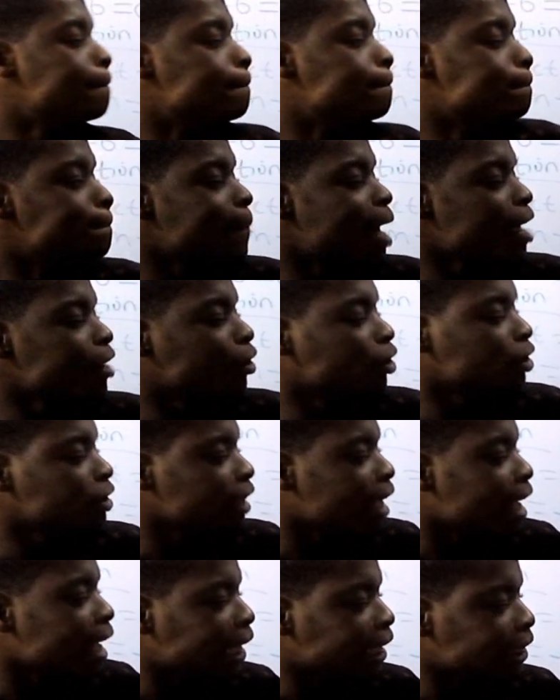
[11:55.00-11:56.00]

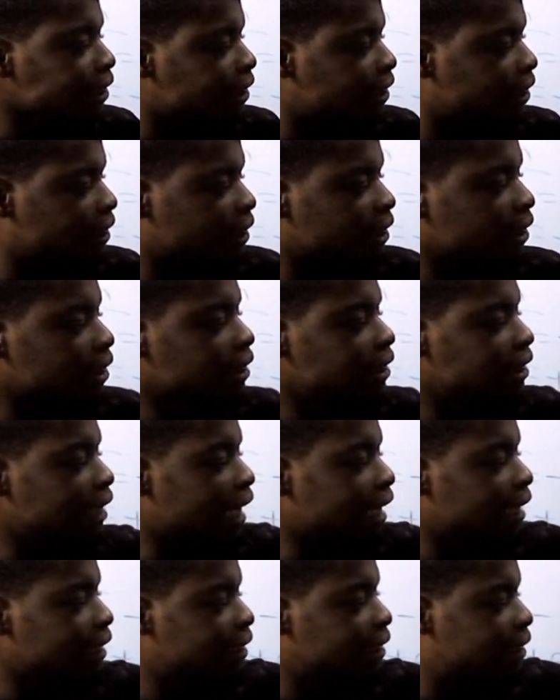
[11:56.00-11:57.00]
Minus x
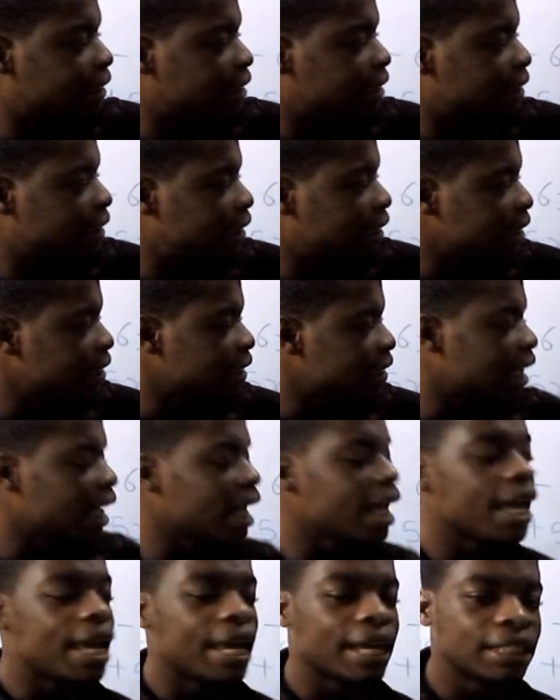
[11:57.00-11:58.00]
times
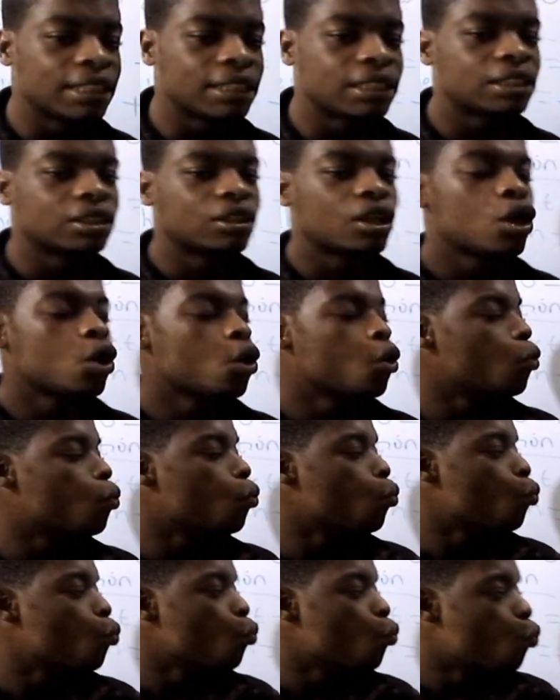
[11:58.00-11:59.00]
6x
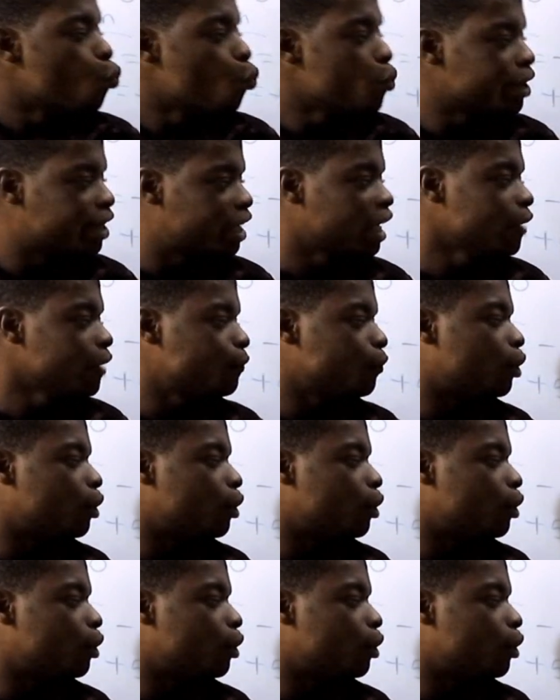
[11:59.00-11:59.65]
will give